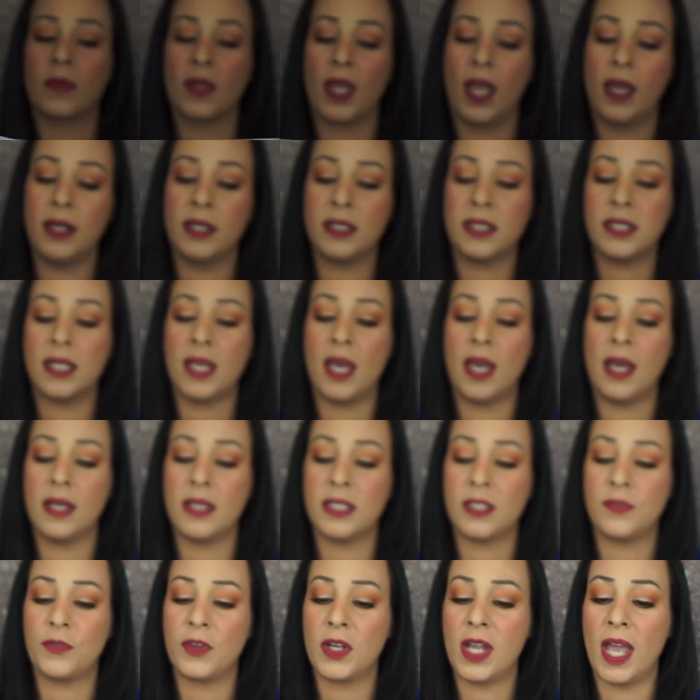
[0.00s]
And it
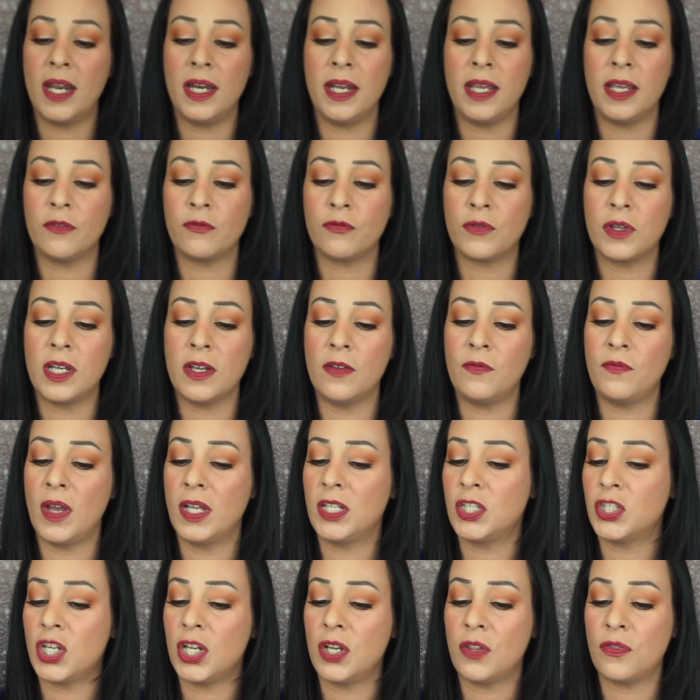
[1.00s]
says, forget
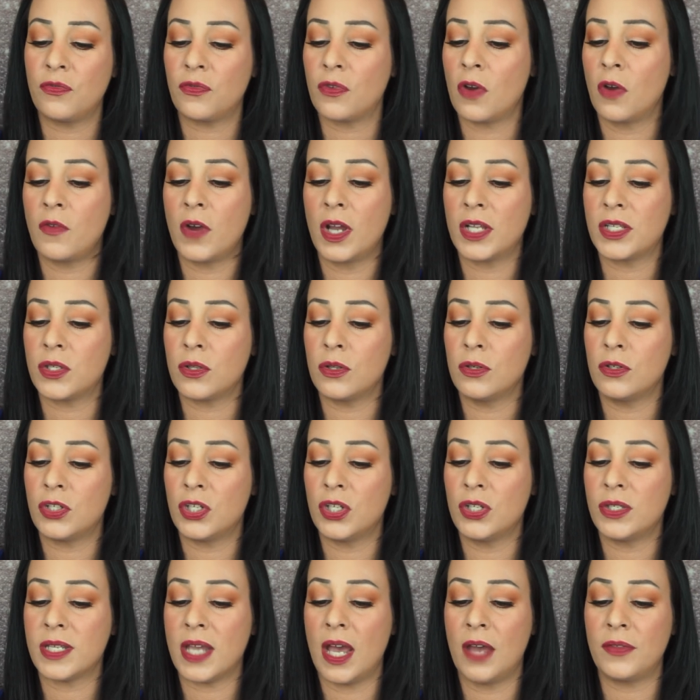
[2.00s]
reinvention, throw
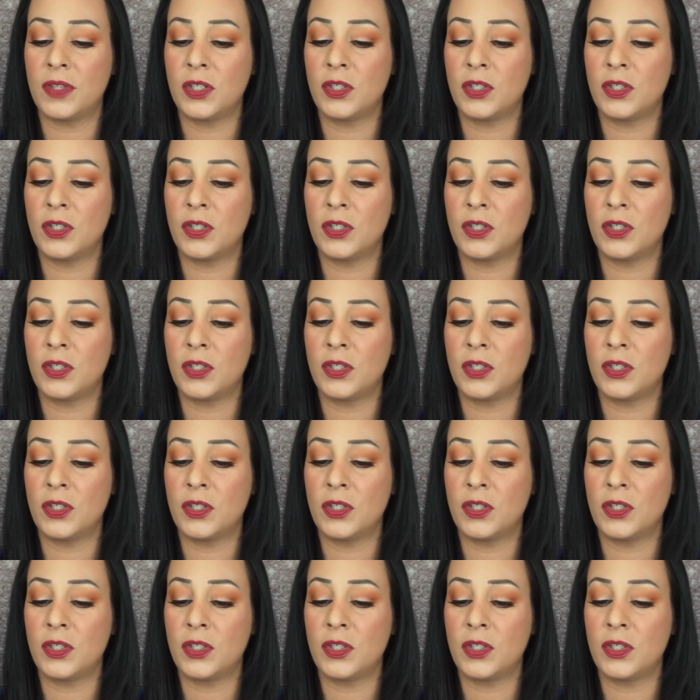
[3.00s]
resolutions out the